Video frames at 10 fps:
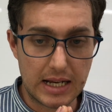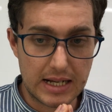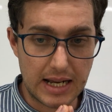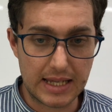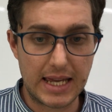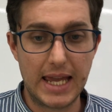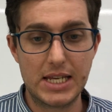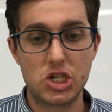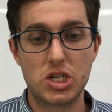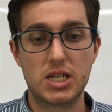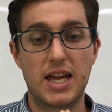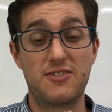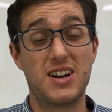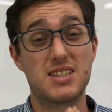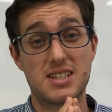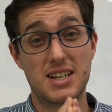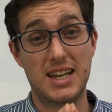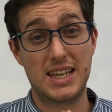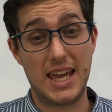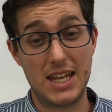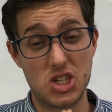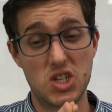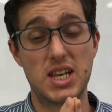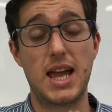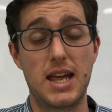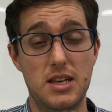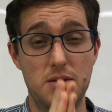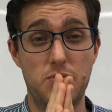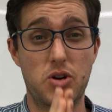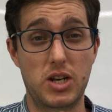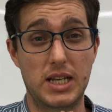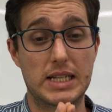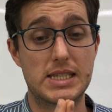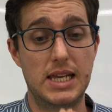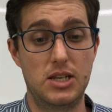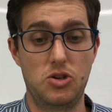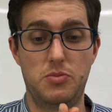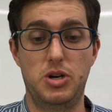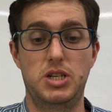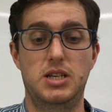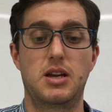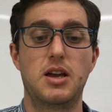advanced glycation end products in your body.